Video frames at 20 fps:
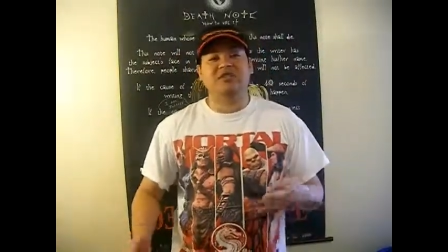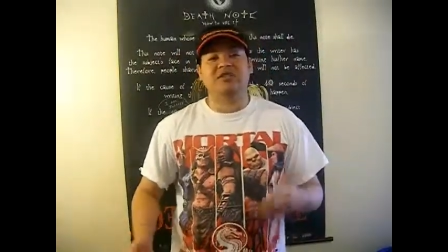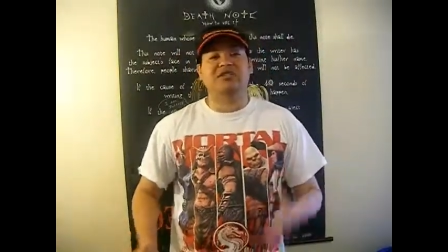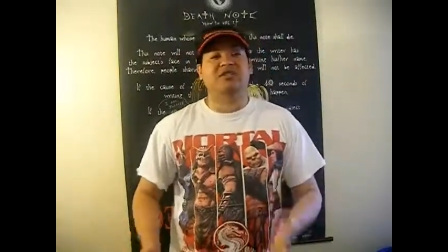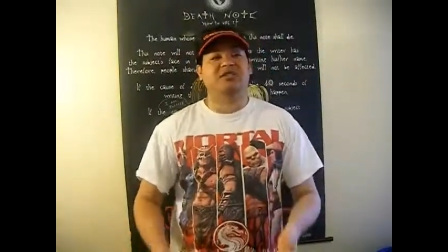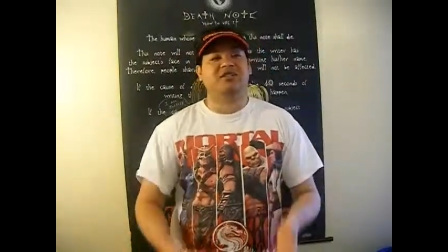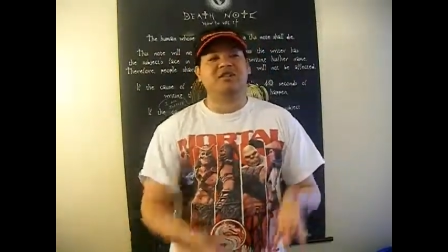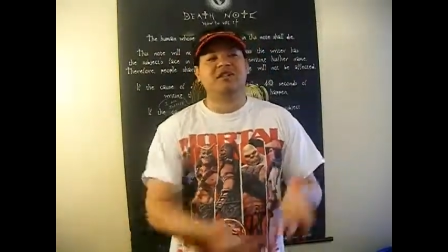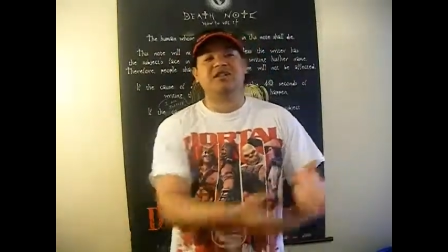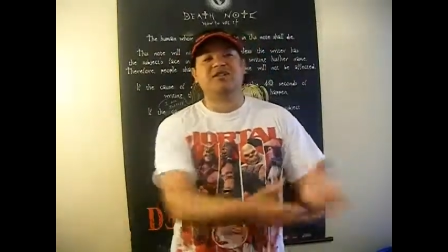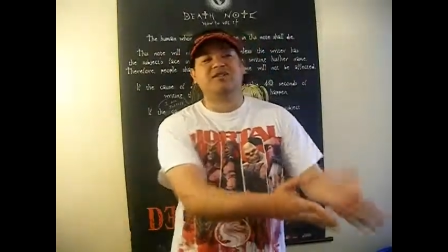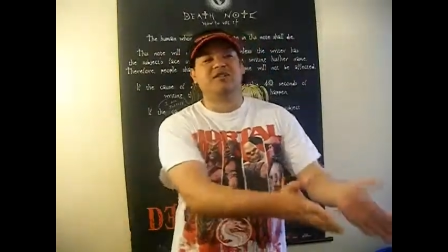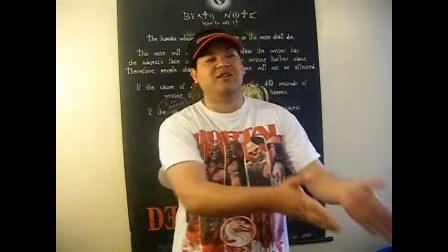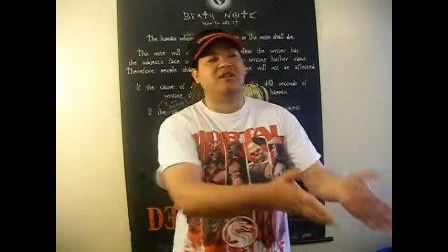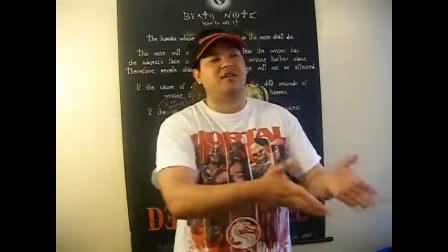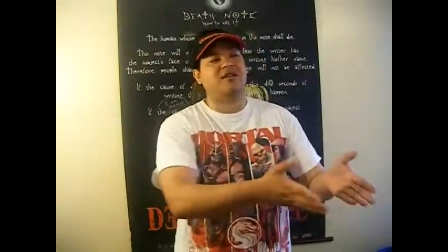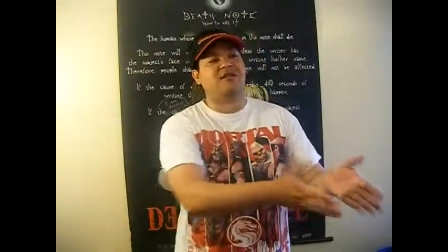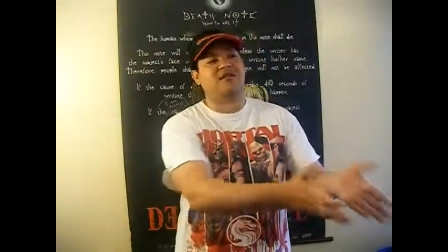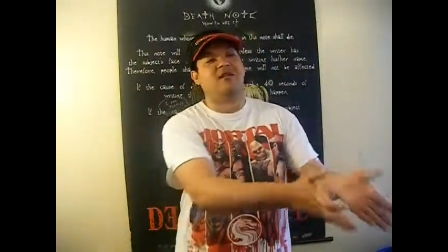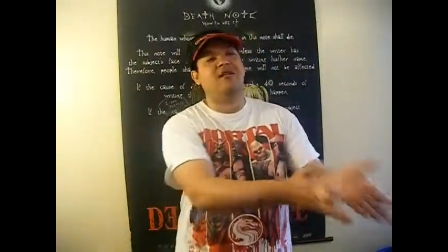This is easily
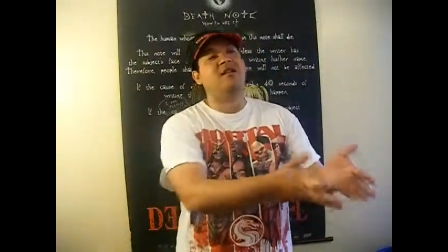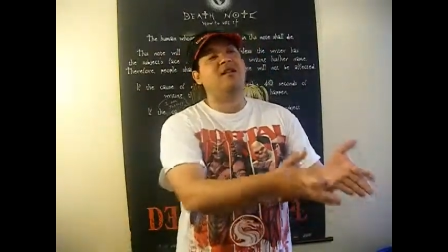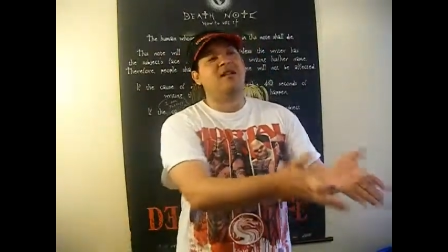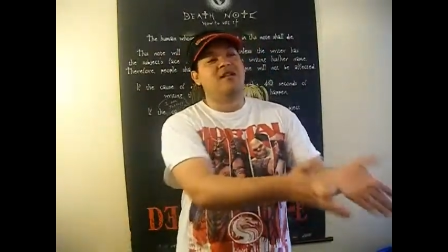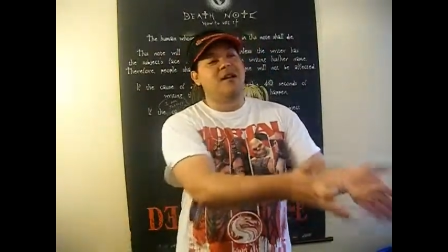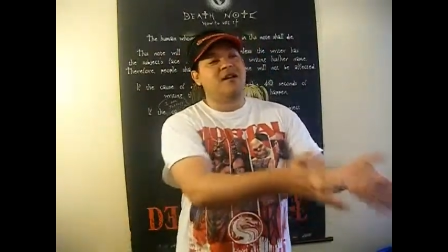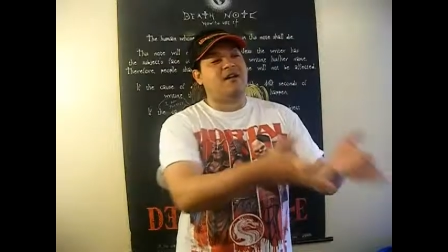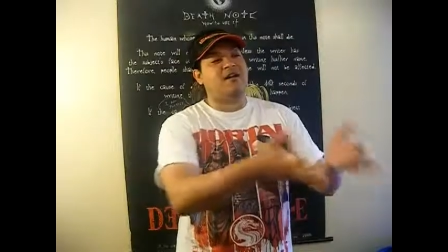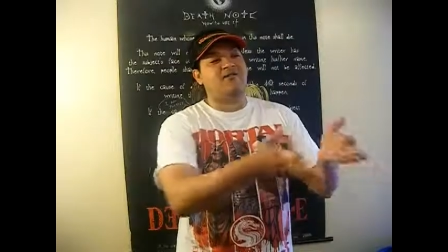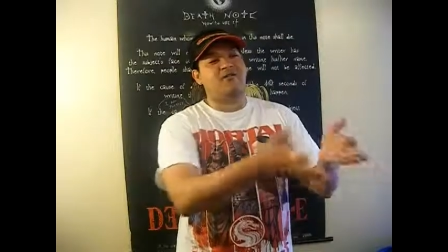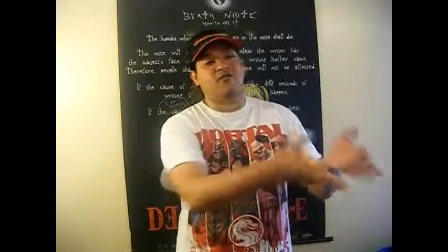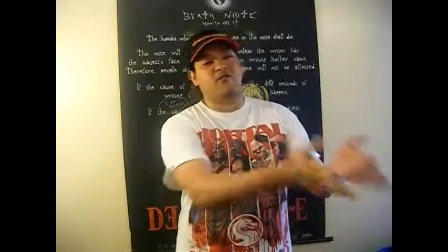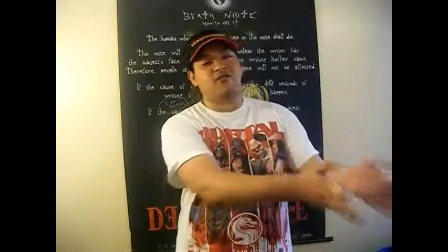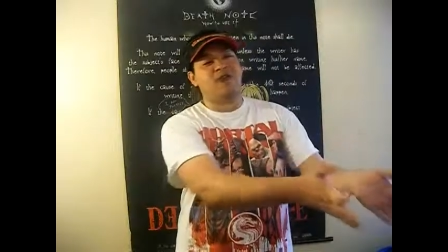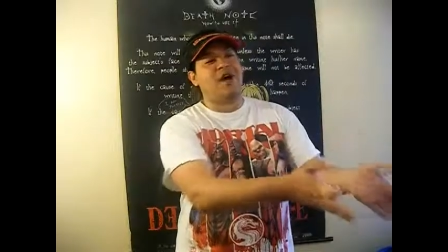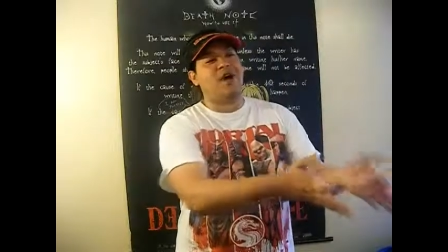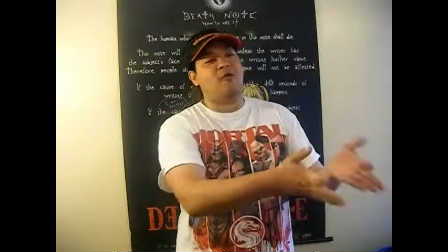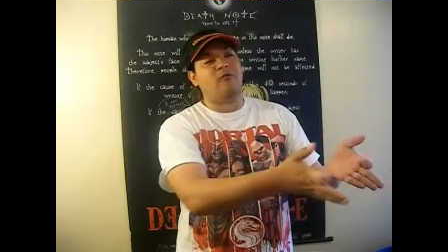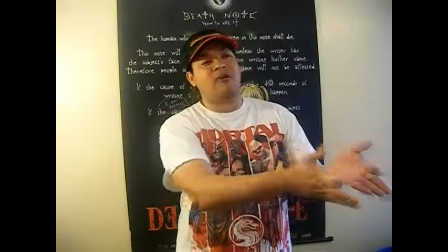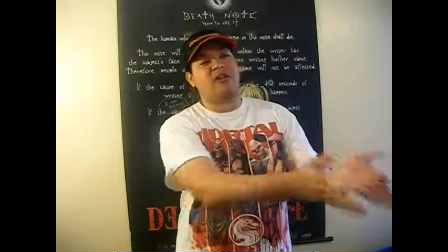like a like a
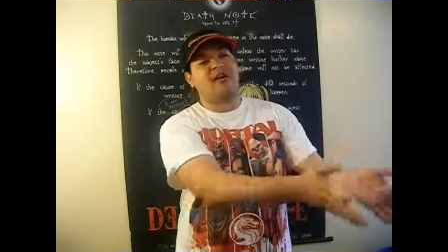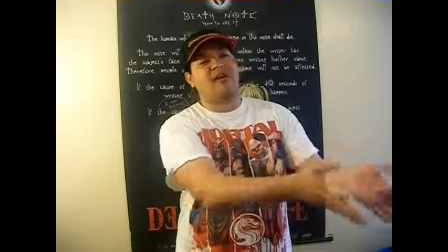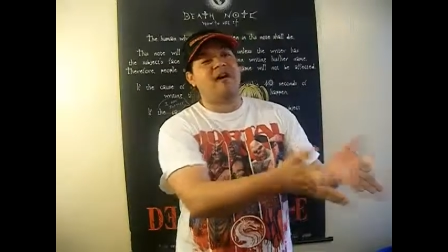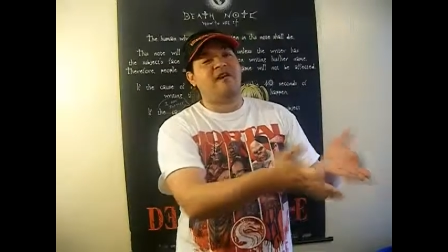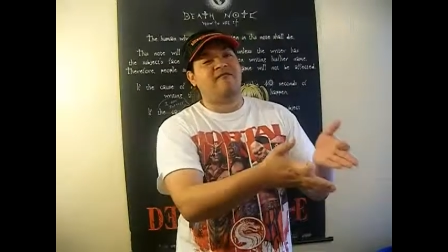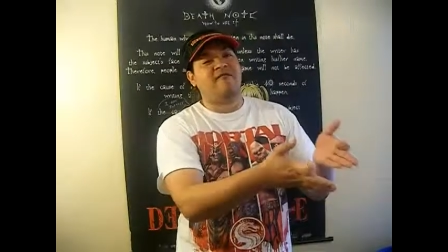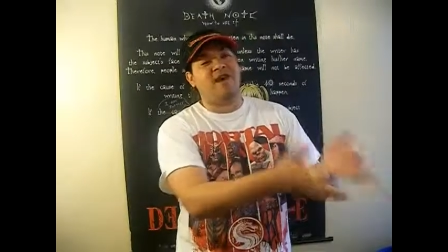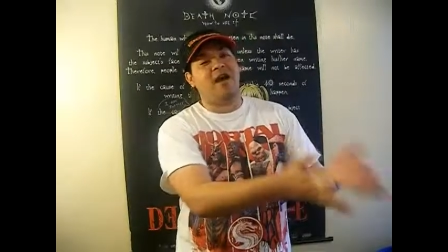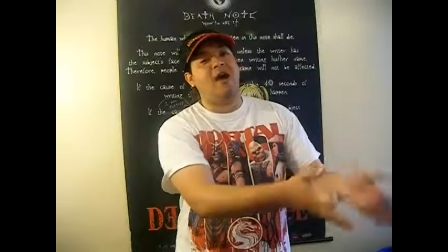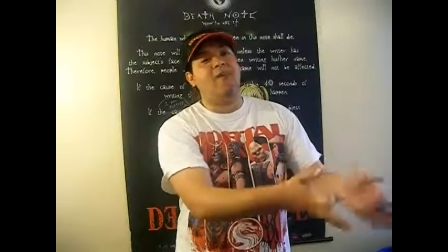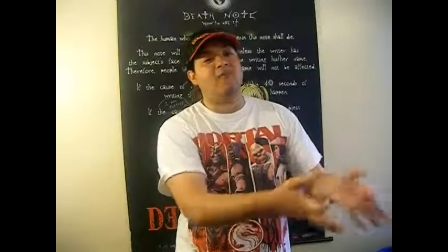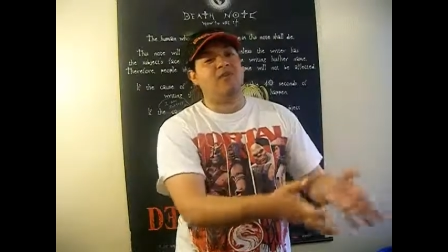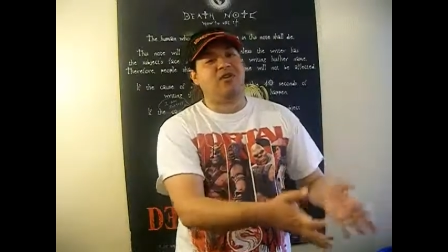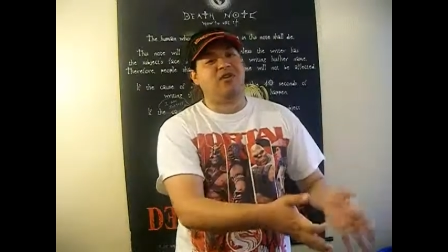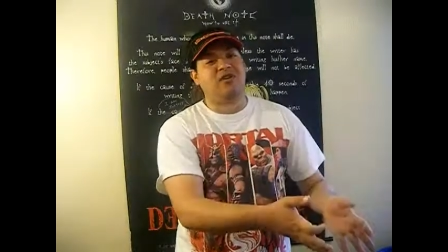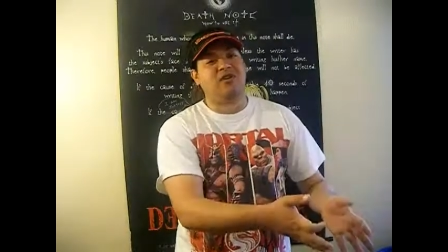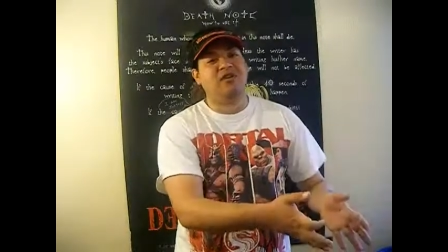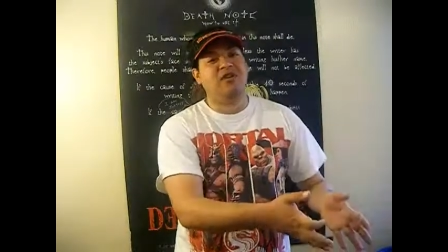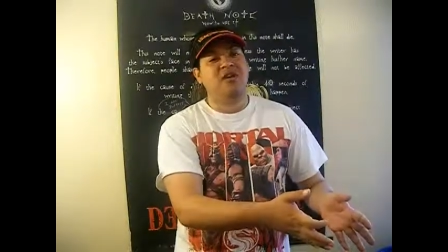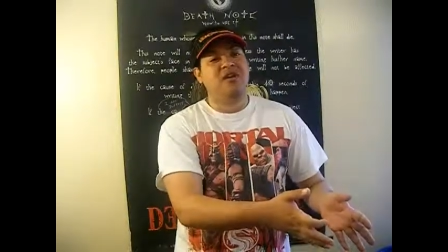three hour and a half
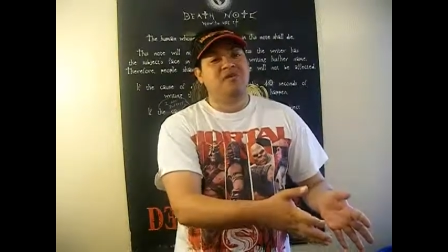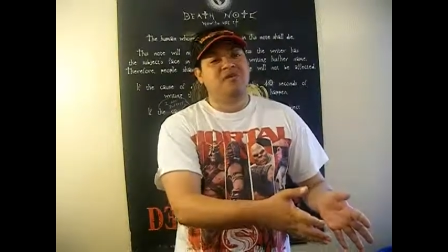epic,